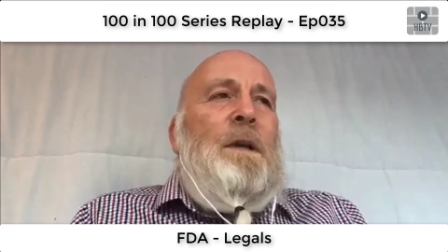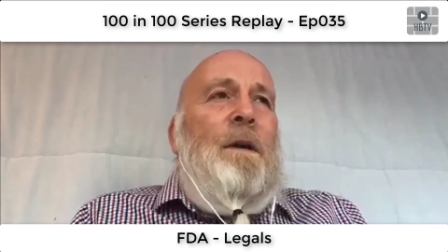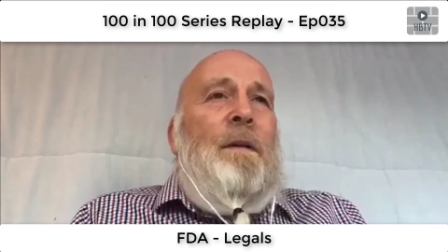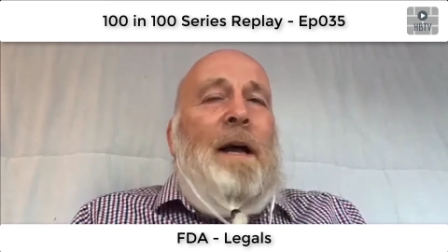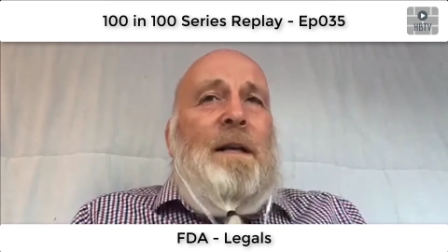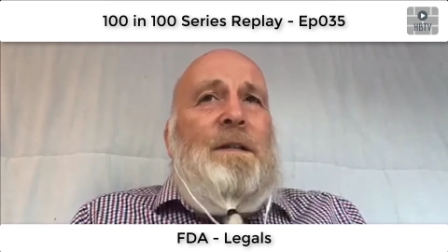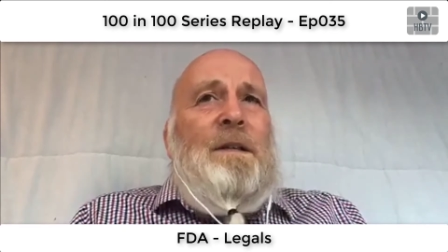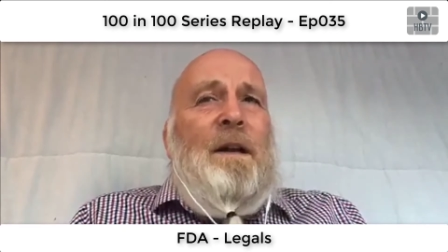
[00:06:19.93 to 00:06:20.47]
So
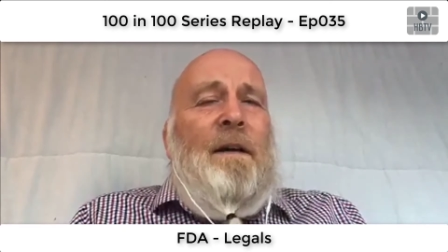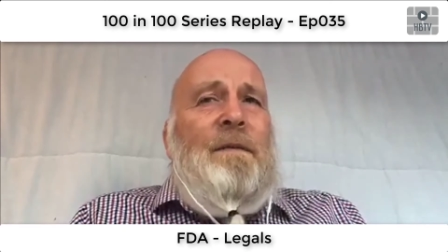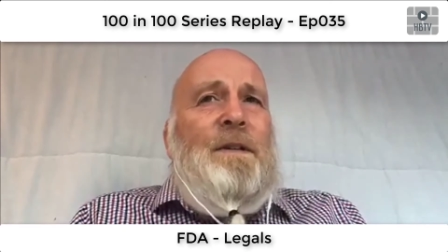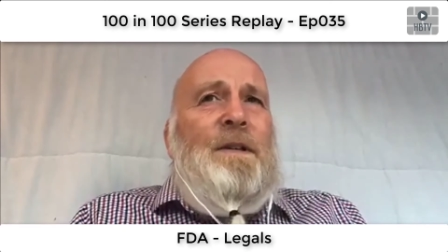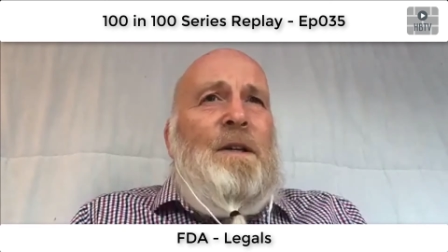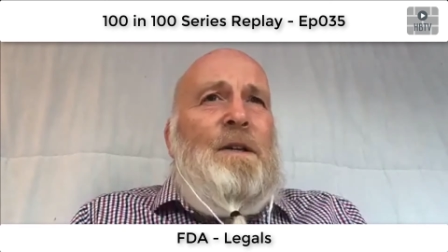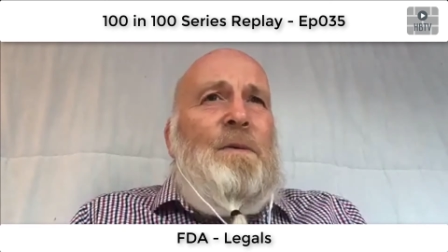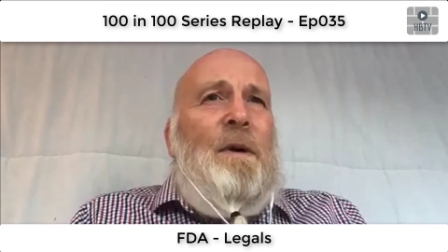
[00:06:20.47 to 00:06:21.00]
that's another
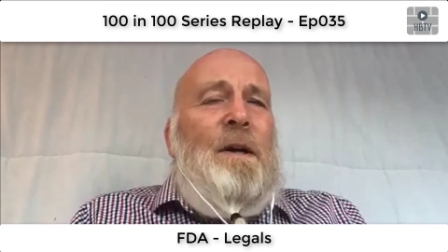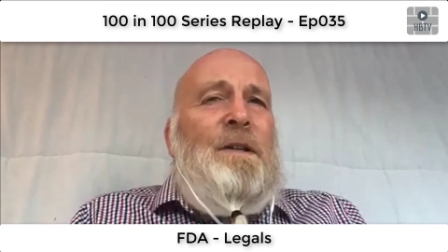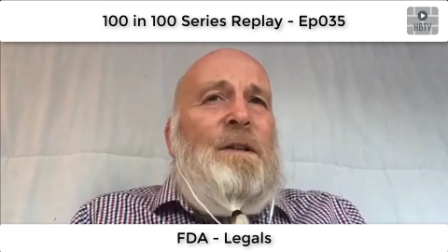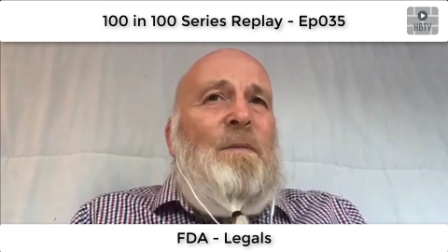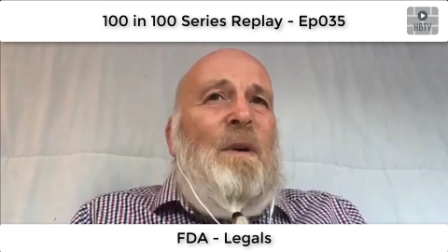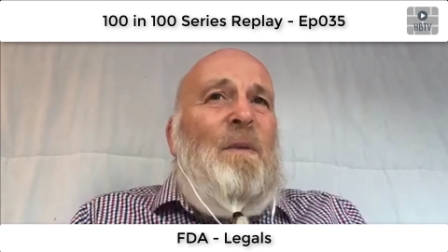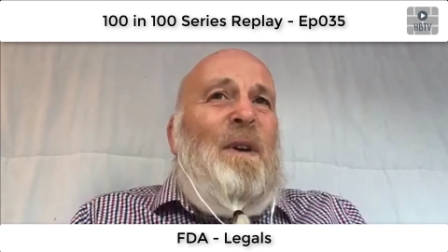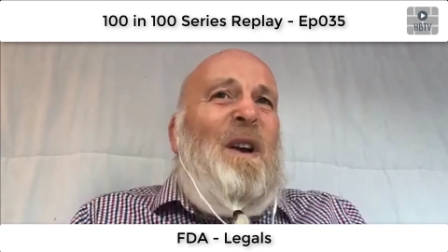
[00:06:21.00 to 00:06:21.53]

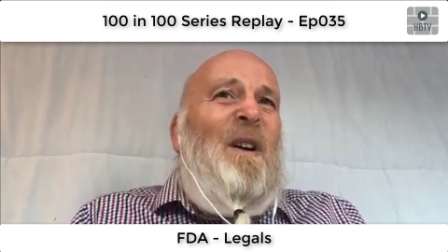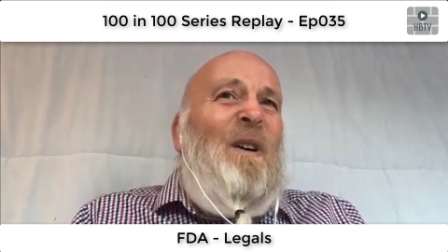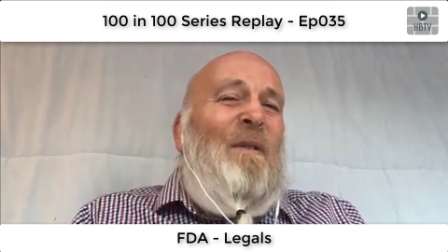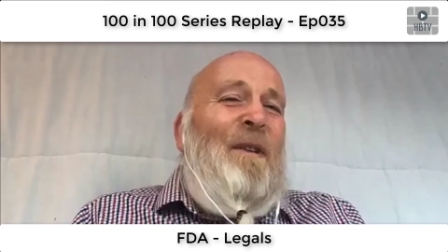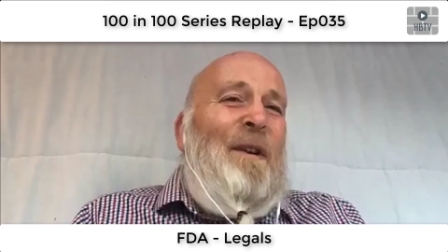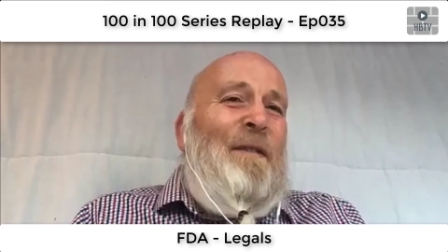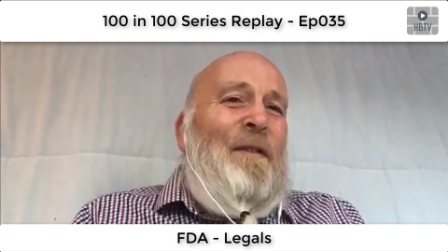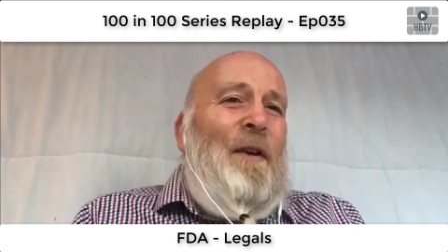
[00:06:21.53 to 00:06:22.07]
situation where we
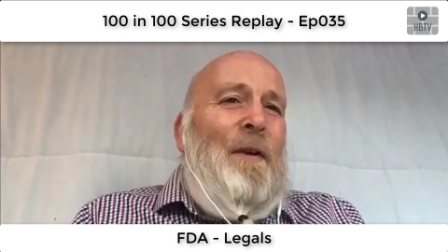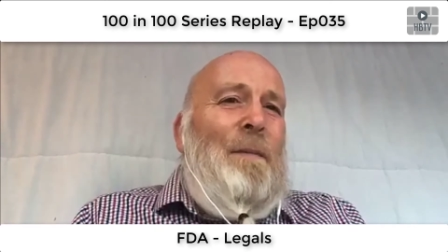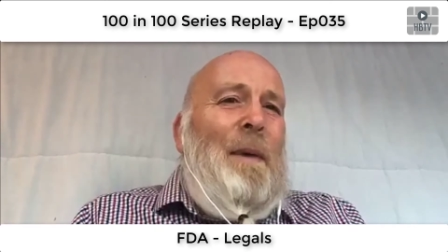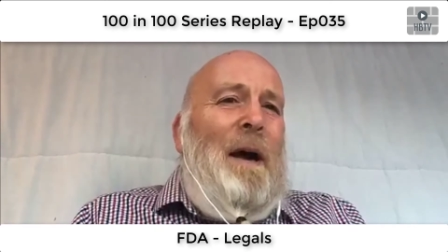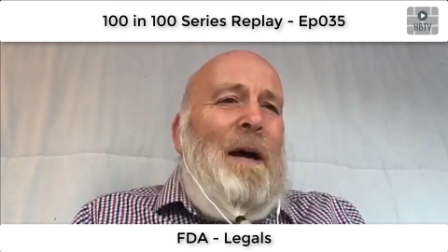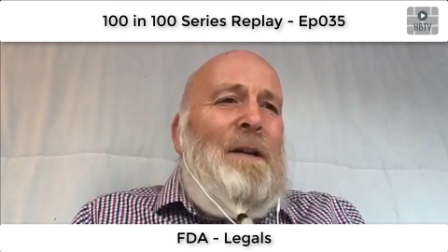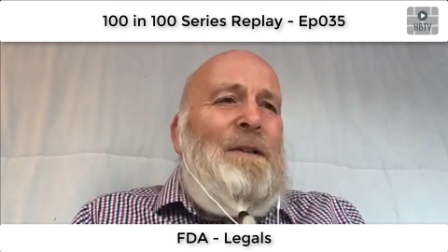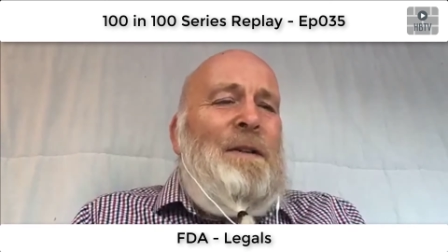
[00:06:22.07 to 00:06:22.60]
can't really do
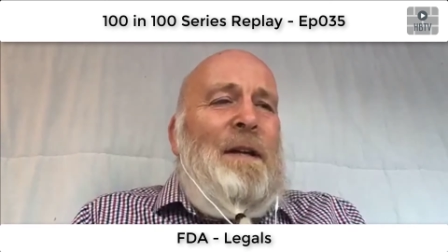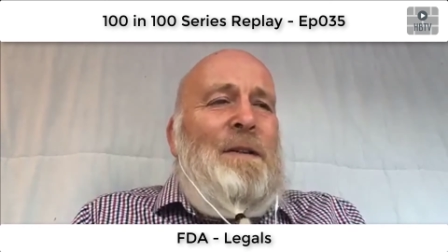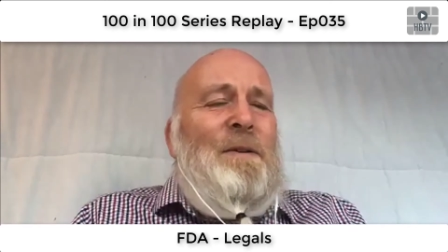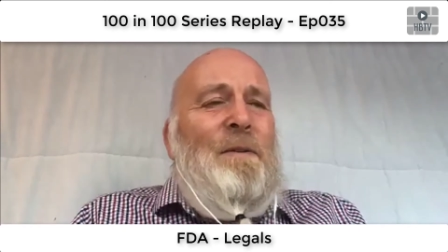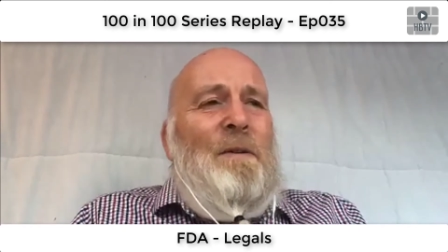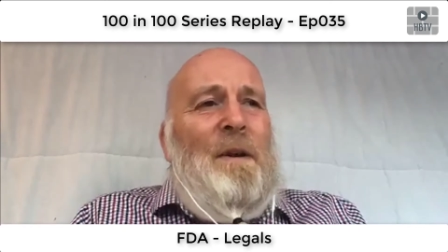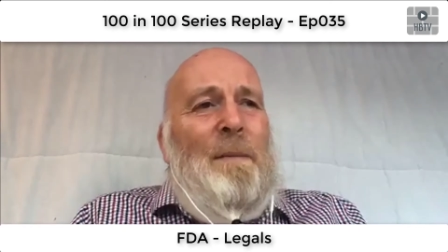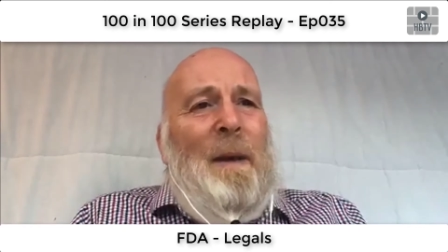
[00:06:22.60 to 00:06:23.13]
much. They're
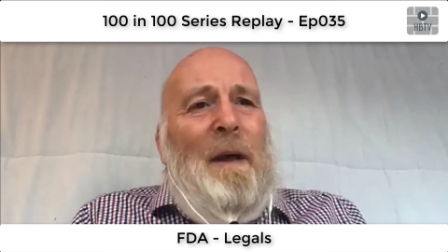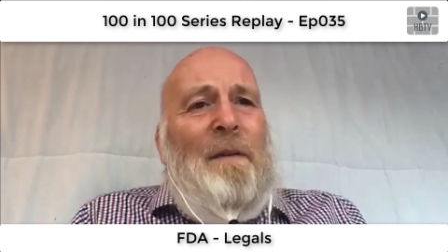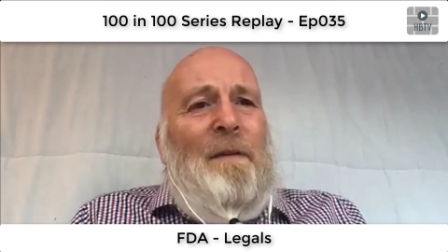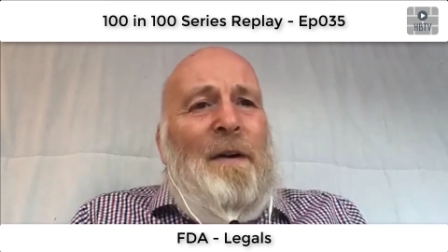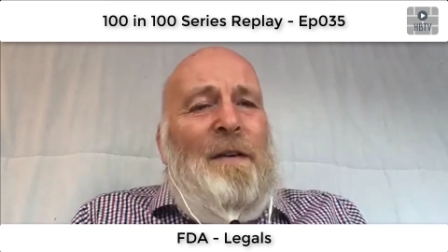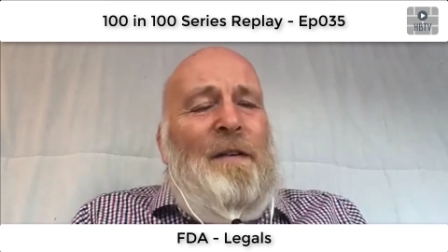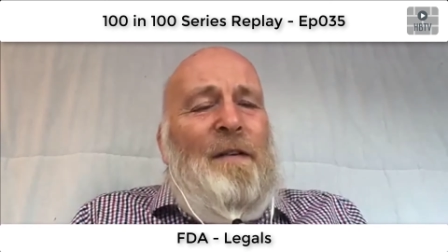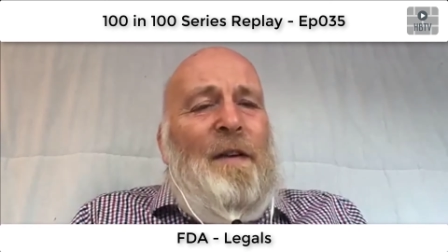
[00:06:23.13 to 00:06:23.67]
talking about
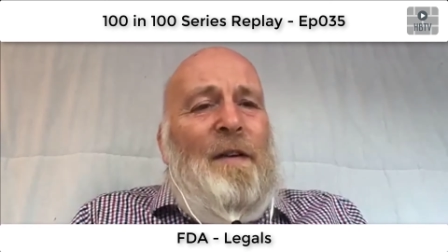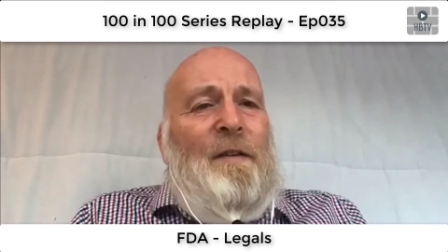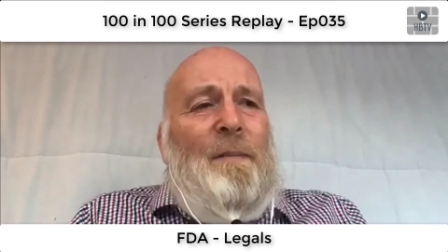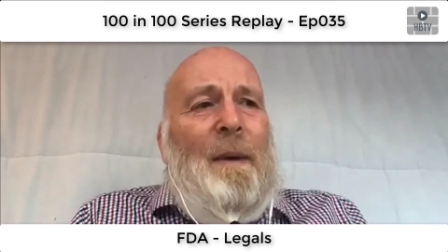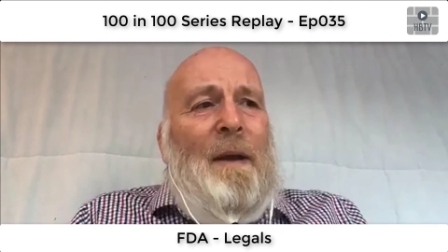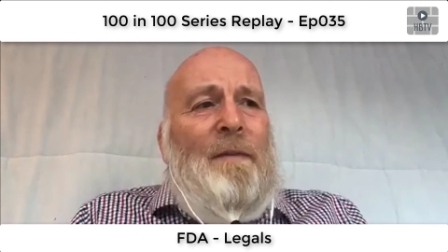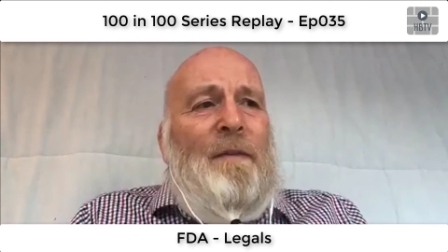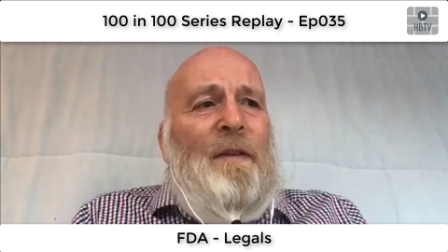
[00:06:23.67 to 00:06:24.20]
3 to 6
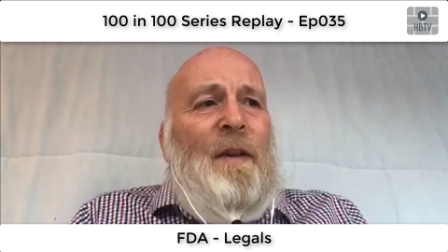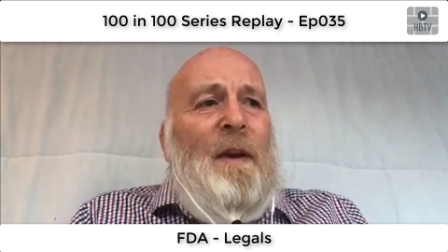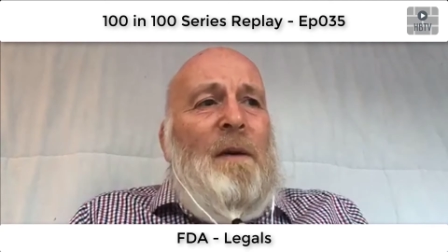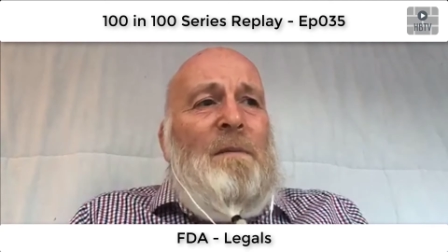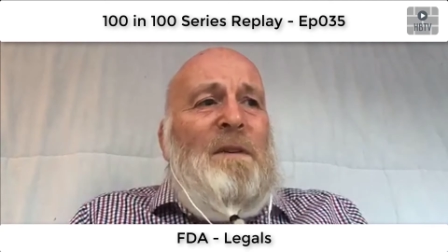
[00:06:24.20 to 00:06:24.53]
months.